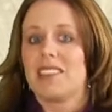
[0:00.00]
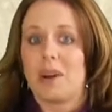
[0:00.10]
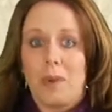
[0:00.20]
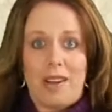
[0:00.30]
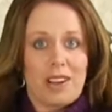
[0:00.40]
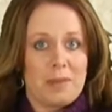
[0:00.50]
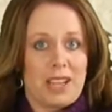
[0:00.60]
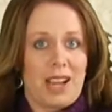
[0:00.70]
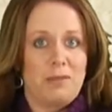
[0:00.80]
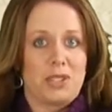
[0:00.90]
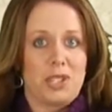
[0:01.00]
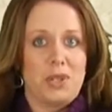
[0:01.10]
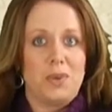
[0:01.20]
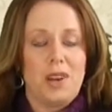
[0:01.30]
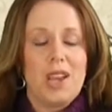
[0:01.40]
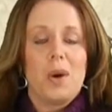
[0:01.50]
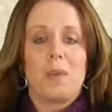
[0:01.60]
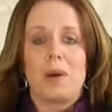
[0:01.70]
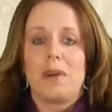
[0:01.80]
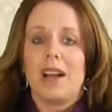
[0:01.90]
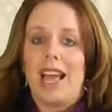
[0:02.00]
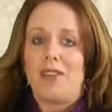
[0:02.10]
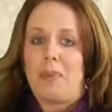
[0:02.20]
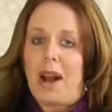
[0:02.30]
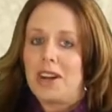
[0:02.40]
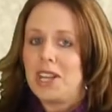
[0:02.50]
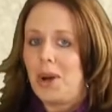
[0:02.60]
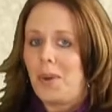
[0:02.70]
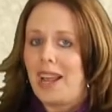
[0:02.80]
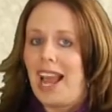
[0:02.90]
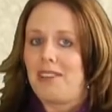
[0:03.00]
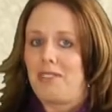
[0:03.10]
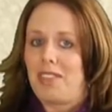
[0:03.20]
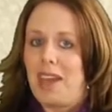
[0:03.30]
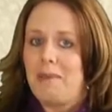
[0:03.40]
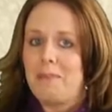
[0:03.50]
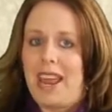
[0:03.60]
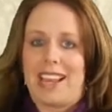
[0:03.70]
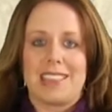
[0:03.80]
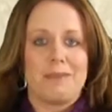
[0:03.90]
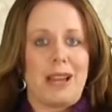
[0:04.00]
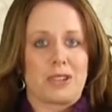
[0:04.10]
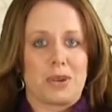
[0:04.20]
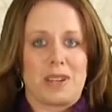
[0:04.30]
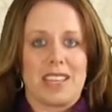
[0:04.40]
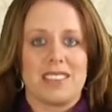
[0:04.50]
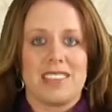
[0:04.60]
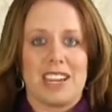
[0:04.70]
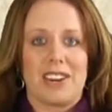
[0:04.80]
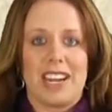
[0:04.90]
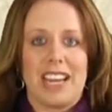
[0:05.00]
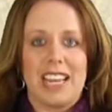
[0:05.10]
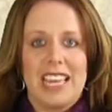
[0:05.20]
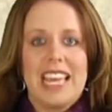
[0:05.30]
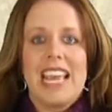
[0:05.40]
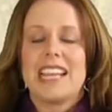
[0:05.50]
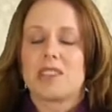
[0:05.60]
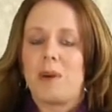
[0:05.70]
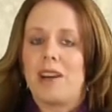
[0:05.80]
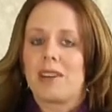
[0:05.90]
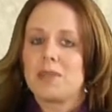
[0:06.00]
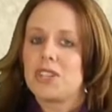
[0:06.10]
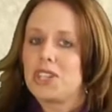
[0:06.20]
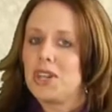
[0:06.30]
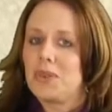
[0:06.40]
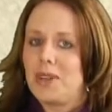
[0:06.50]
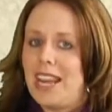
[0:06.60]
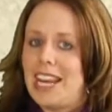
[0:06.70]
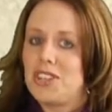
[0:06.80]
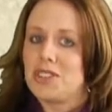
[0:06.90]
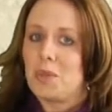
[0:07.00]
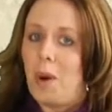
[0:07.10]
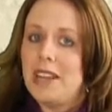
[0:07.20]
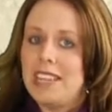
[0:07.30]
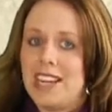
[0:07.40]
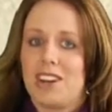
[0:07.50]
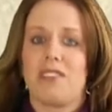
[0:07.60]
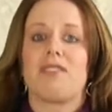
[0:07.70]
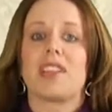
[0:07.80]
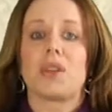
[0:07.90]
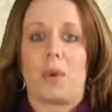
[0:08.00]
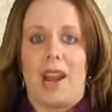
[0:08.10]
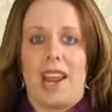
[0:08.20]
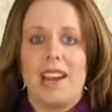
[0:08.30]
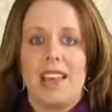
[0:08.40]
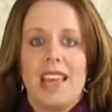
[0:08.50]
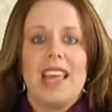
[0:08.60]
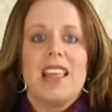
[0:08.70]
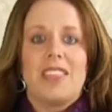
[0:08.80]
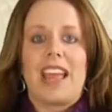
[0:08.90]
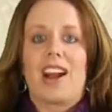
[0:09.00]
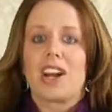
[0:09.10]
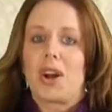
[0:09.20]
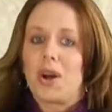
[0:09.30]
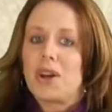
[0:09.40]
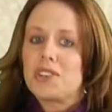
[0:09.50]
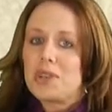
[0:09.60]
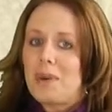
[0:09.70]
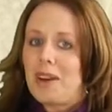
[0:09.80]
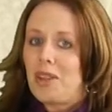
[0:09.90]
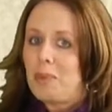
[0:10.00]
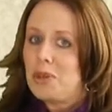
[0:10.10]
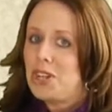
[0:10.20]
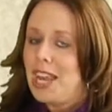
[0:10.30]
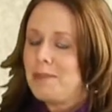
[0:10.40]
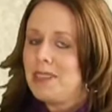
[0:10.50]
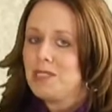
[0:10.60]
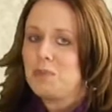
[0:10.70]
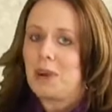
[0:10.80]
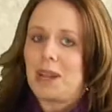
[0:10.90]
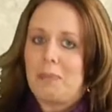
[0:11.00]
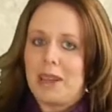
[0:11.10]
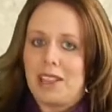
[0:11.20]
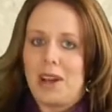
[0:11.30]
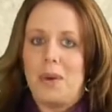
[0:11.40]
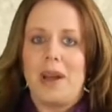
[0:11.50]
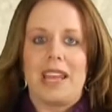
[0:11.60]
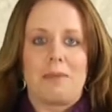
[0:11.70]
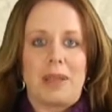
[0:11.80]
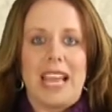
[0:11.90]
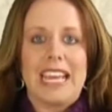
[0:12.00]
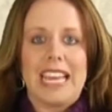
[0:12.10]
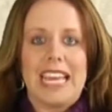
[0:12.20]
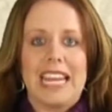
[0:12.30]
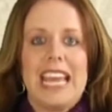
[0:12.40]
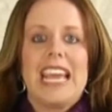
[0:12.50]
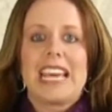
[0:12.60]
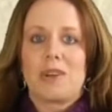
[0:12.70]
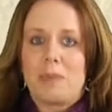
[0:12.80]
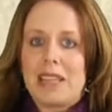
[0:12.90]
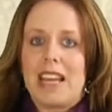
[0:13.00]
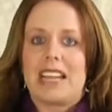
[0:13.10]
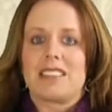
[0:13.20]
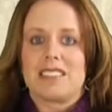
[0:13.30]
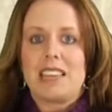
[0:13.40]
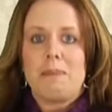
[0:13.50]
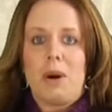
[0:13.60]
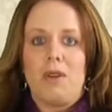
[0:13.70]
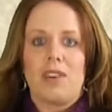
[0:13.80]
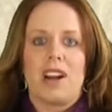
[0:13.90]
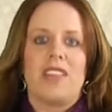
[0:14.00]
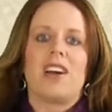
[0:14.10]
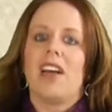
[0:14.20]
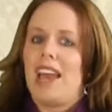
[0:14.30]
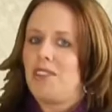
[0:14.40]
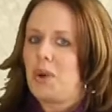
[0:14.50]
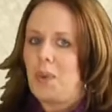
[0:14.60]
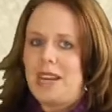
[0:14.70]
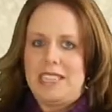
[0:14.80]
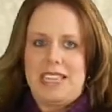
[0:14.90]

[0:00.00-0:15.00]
they're welcome to come too. We will have a party going on for them back in the Metro Kids area. It's welcome to children ages 1 year to 5th grade. They are encouraged to wear their pajamas, bring a pillow and a blanket. It'll be like a sleepover and they'll have a great